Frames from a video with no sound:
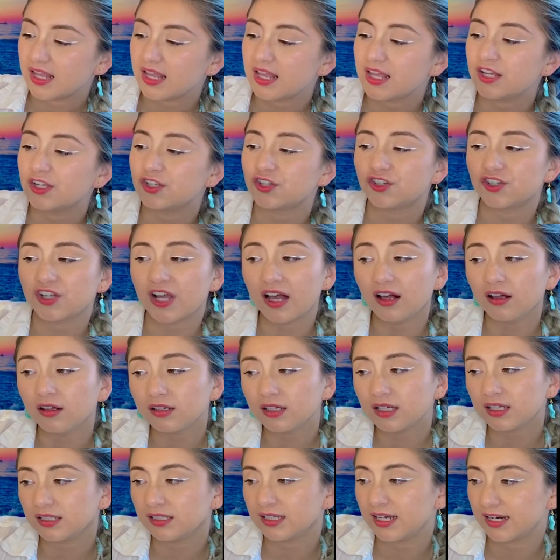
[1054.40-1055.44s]
Shell
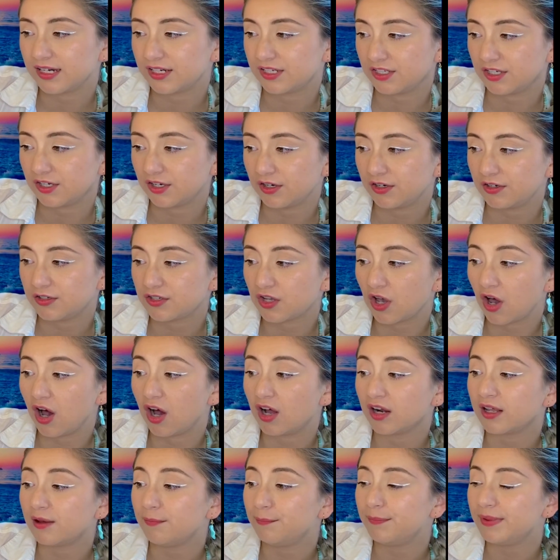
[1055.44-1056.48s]
collectors on
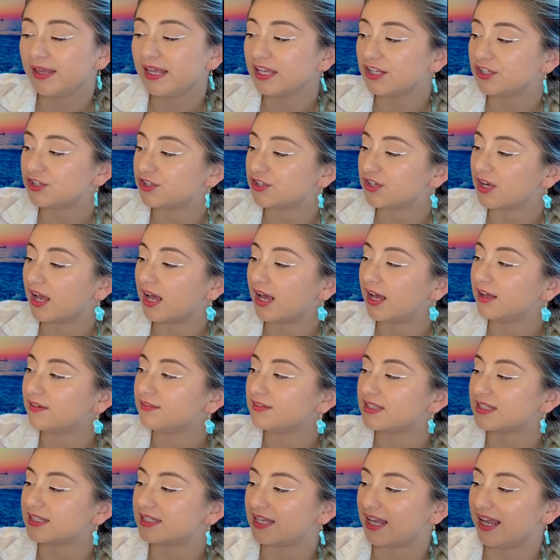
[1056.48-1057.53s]
a beach of
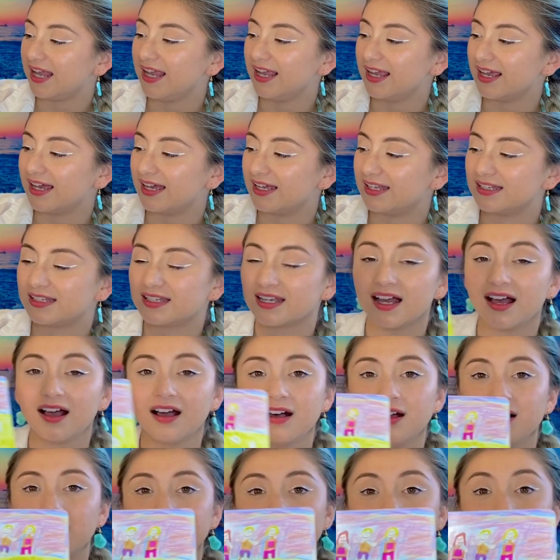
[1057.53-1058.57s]
sand.
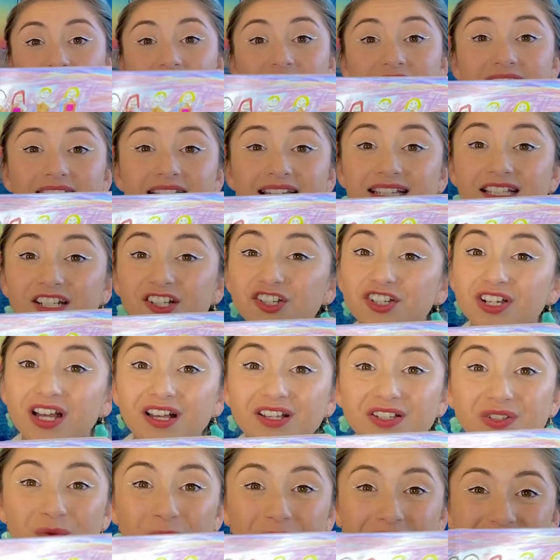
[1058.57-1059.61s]
Just like the
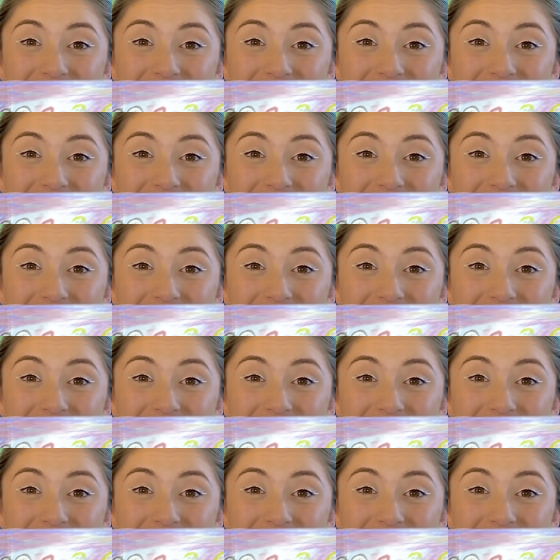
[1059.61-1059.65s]
shells we